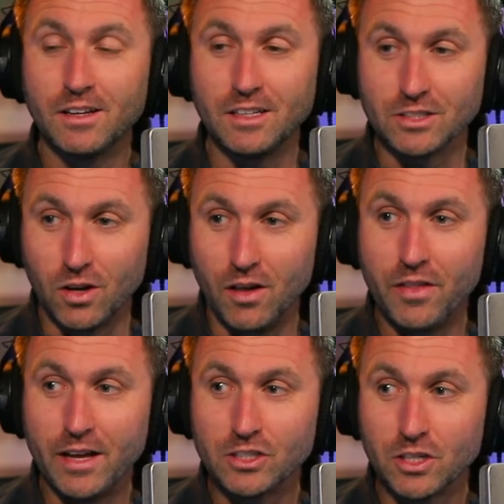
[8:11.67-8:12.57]
is on
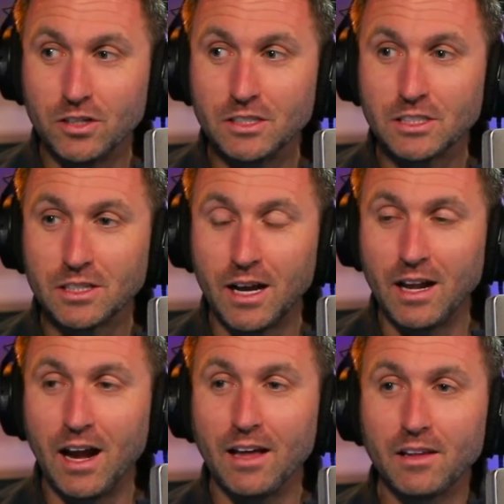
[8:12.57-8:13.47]
that chart. I
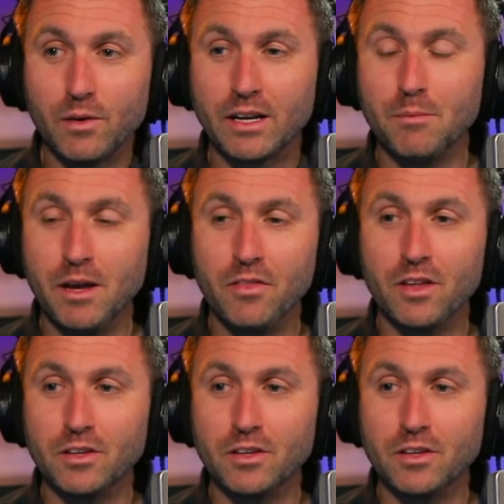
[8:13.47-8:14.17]
highly recommend